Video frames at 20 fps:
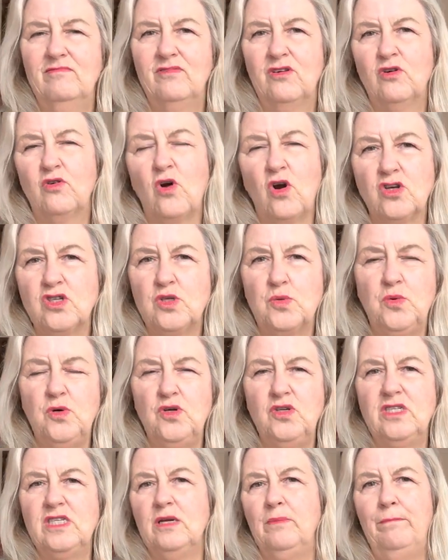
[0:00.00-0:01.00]

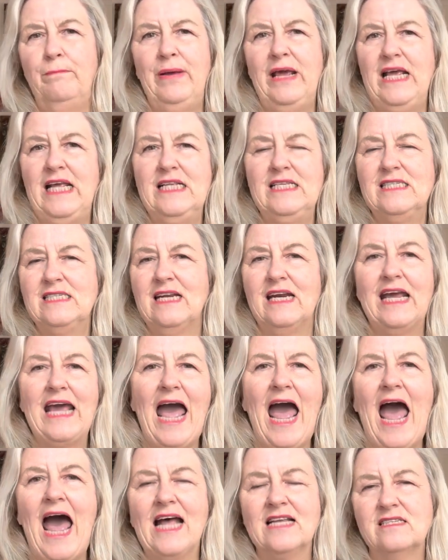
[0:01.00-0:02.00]
crosswords and pens and
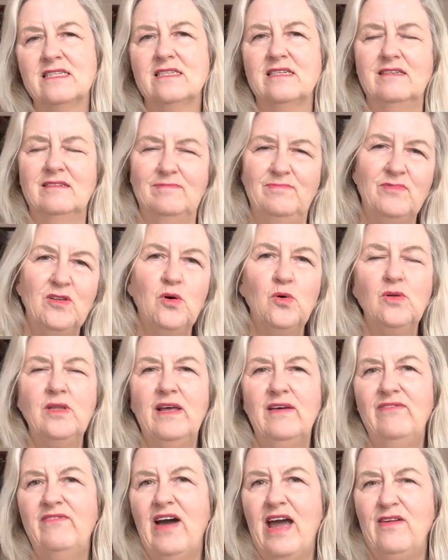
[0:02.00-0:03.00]
cards and all
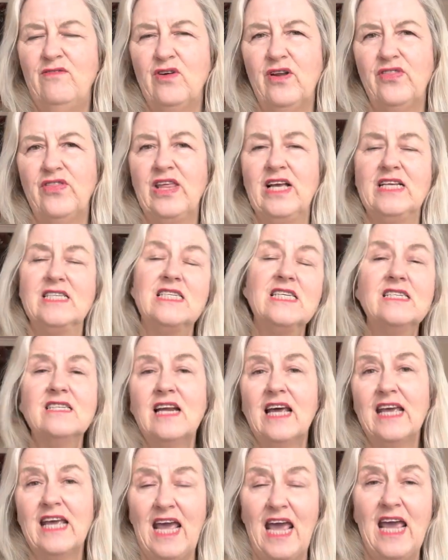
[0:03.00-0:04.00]
their favourite things, just
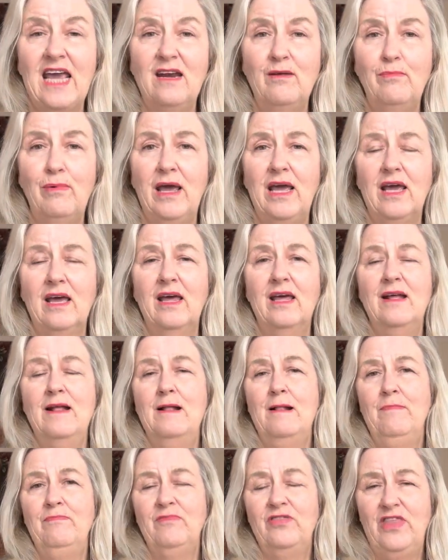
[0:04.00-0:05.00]
like a handbag.
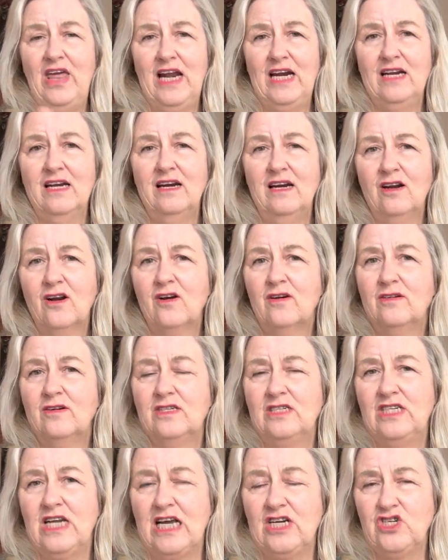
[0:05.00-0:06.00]
That little
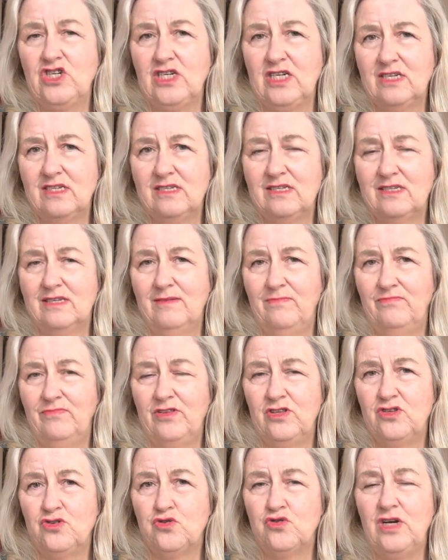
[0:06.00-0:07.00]
Duchess
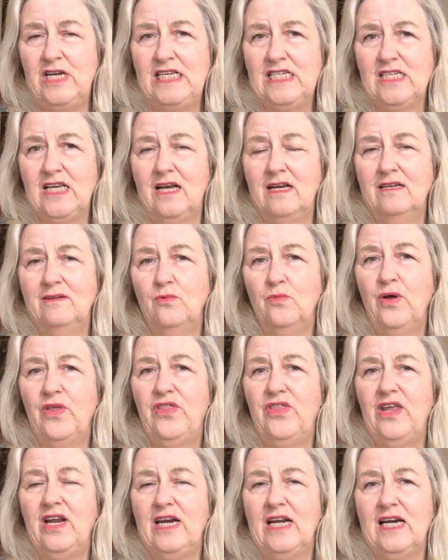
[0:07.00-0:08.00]
dresser with
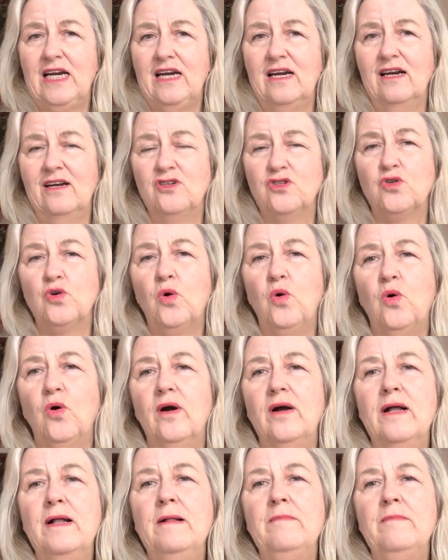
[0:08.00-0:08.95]
the little drawer